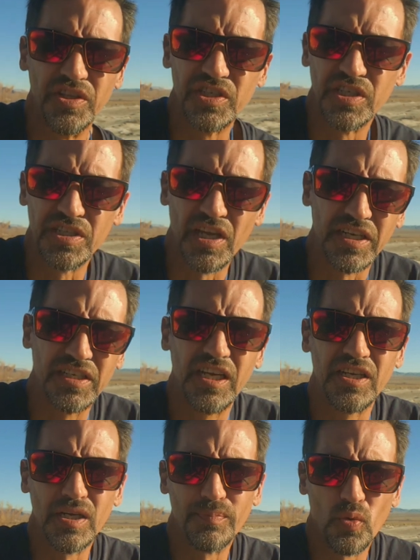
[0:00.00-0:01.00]
This is like
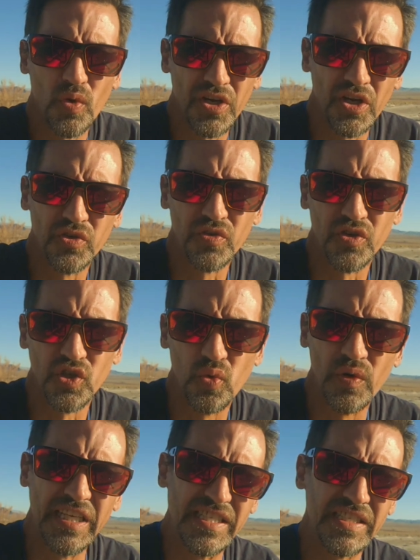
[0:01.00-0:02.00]
take number
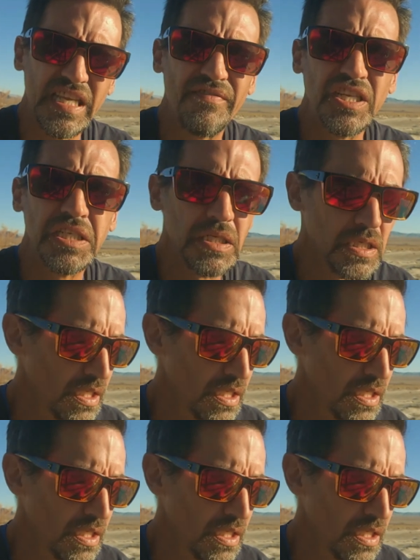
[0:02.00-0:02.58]
127